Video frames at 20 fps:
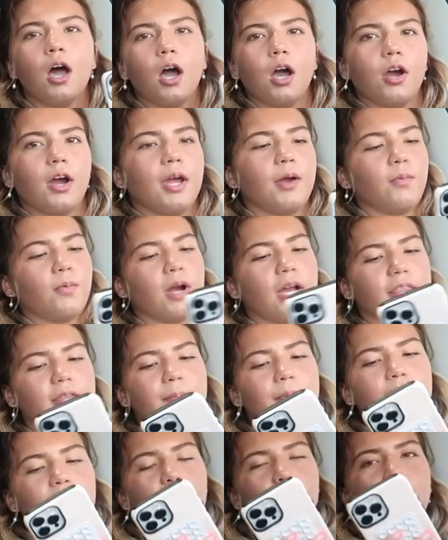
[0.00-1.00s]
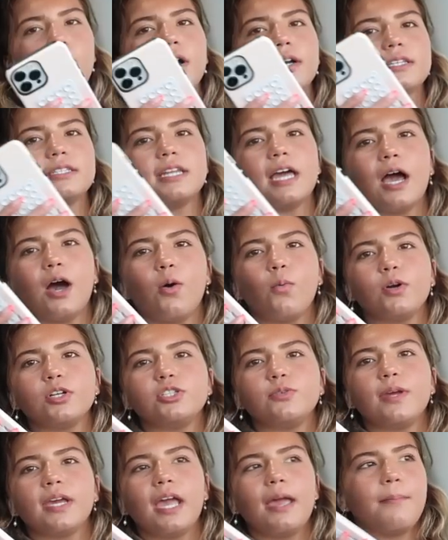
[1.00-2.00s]
All right, we're at the P.O. box now.
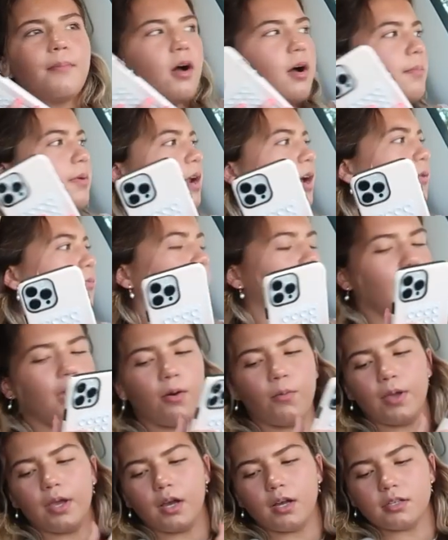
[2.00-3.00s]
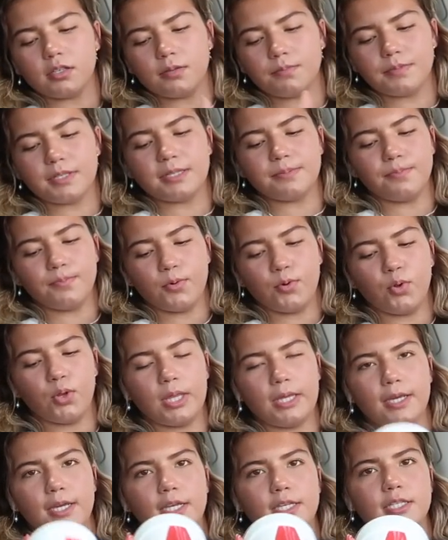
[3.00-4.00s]
We're doing a mom and I rant. We got some
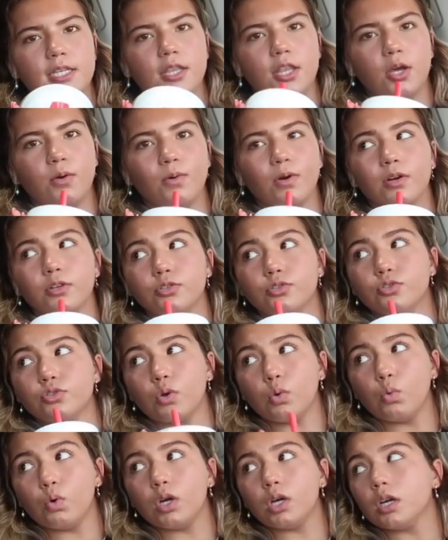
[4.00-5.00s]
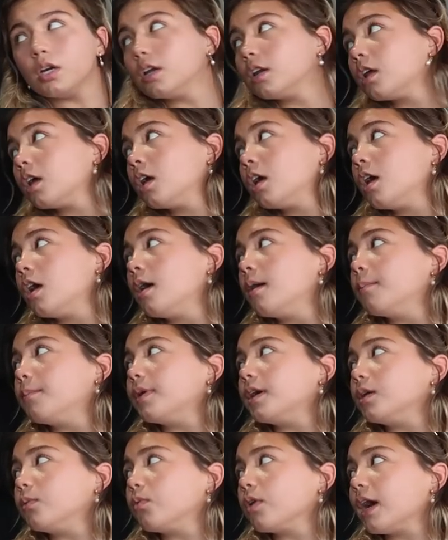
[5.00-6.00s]
smoothies. They were so good.
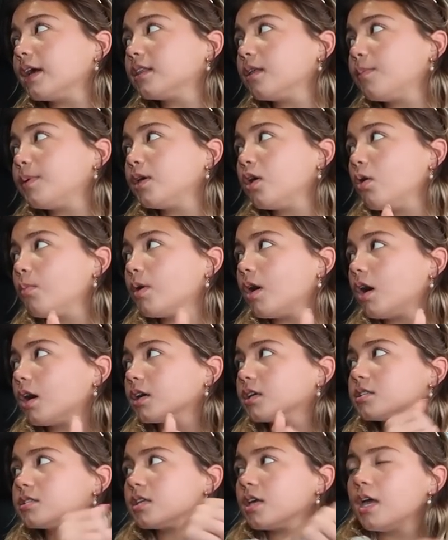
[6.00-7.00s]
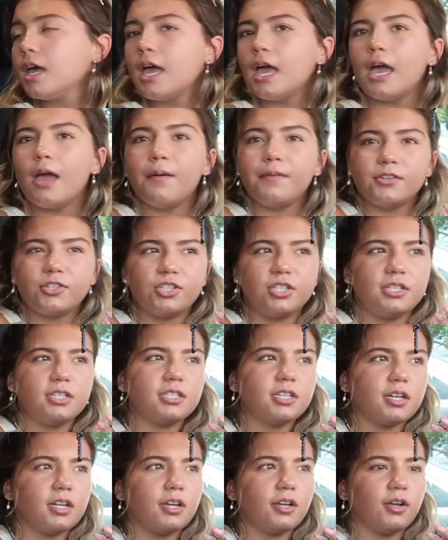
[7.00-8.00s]
But we're at the P.O. box. And
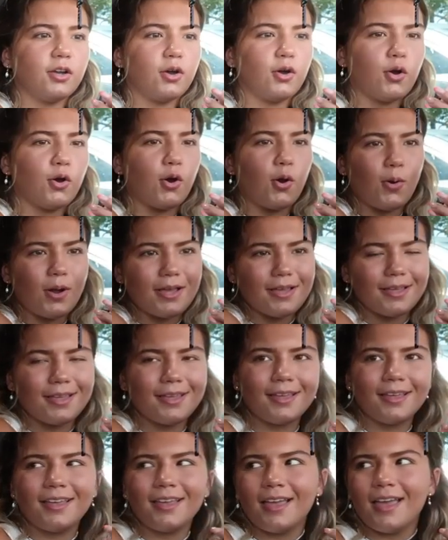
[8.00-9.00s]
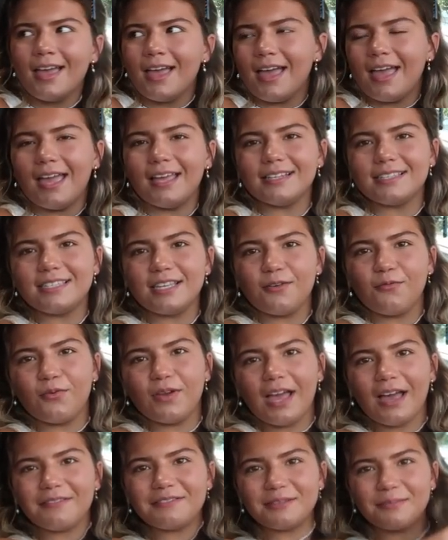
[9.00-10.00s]
she's gonna go and see if
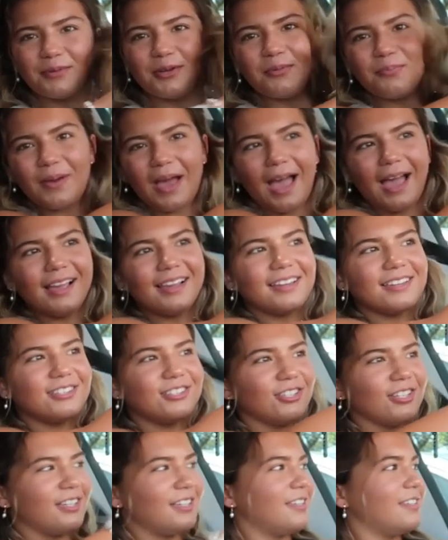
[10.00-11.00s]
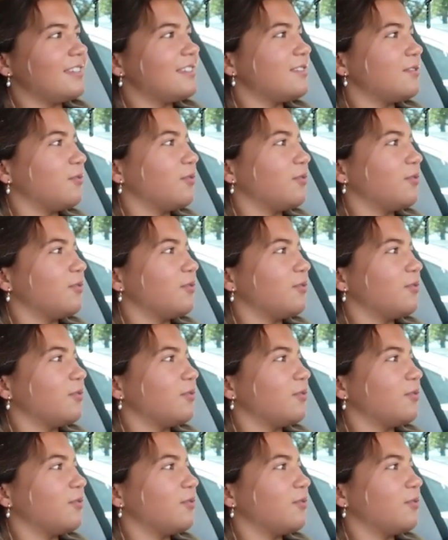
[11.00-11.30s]
we have some new packages